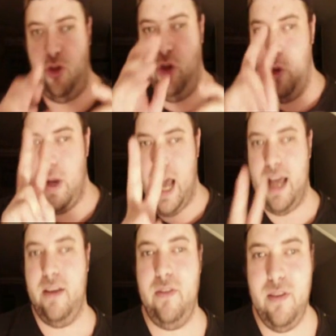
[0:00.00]
Two
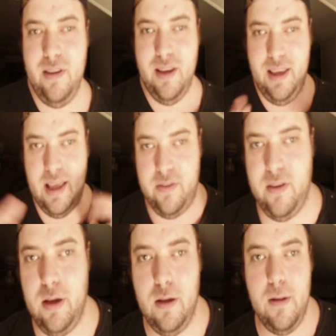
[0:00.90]
guys
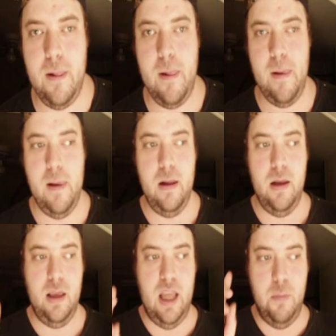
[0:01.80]
kissing
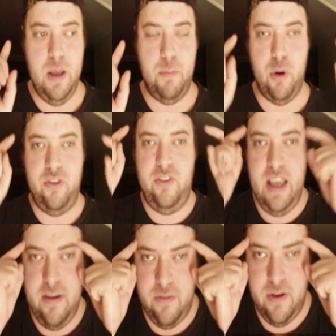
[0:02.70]
can be
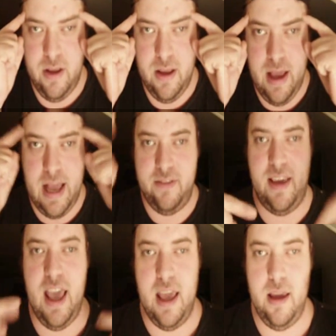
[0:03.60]
perceived as
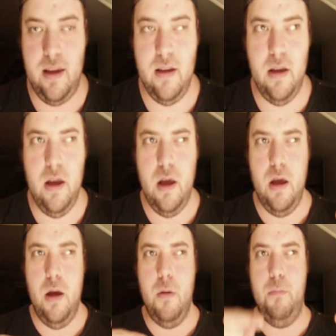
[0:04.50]
gay.
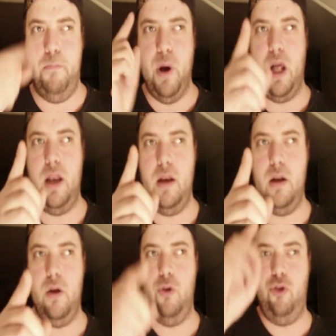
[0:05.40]
But
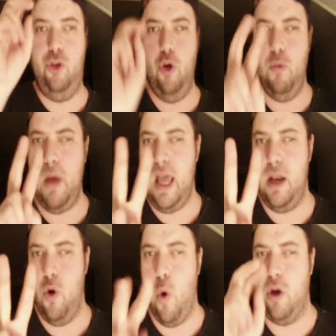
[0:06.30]
two
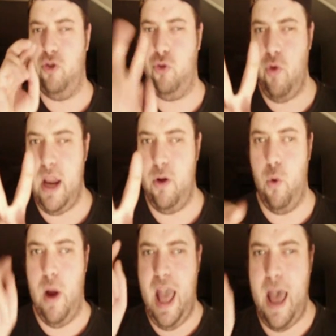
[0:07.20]
men who are straight
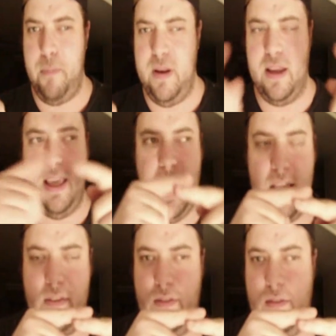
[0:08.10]
who happen to
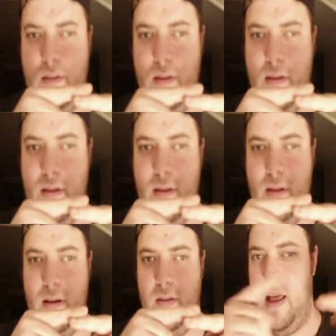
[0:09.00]
kiss,
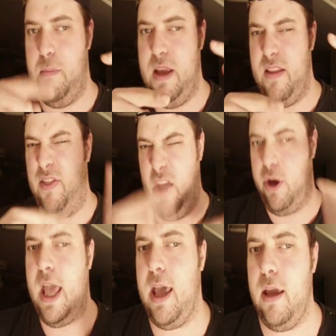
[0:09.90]
does that mean that
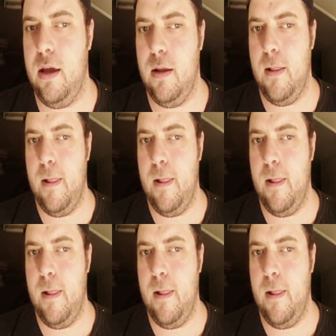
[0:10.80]
they're gay?